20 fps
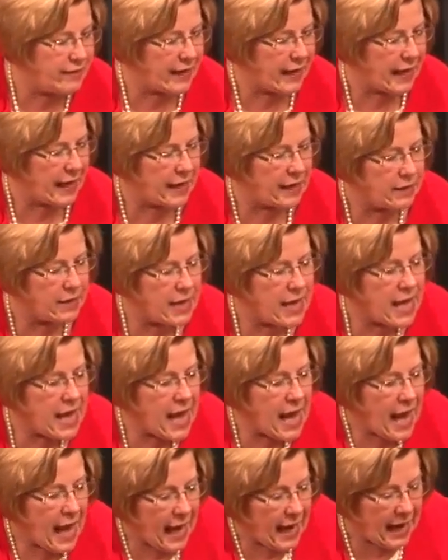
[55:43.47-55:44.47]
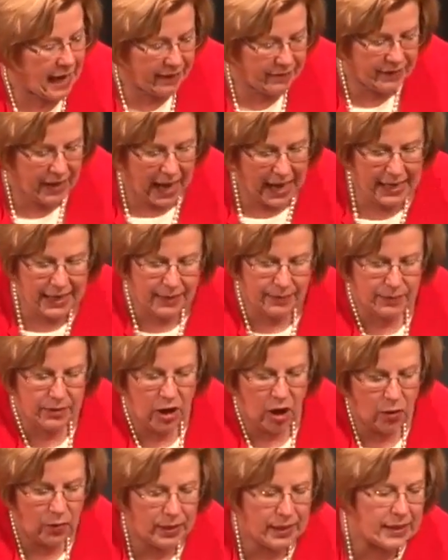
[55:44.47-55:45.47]
van. And I've got him
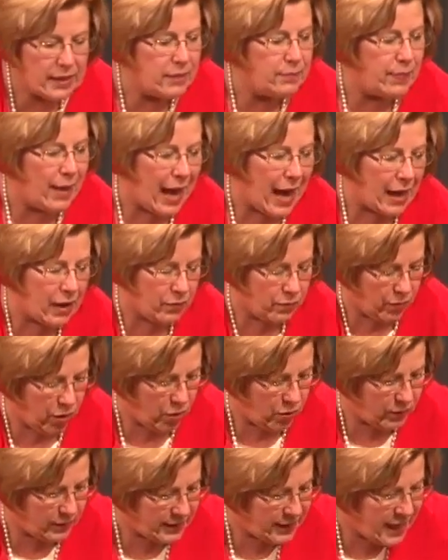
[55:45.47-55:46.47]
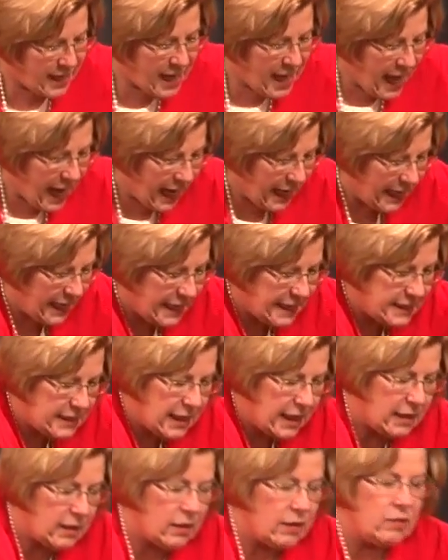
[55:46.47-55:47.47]
going in the back roads. And he's
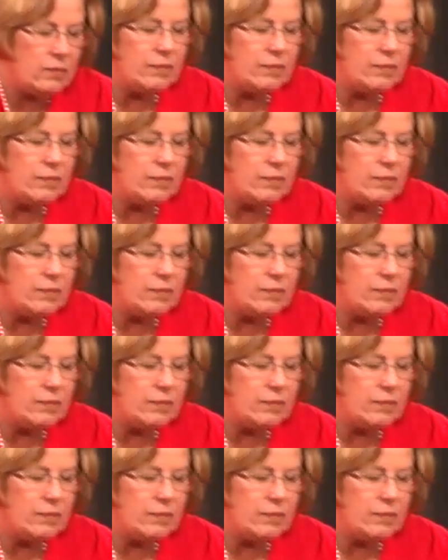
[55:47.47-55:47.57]
like, oh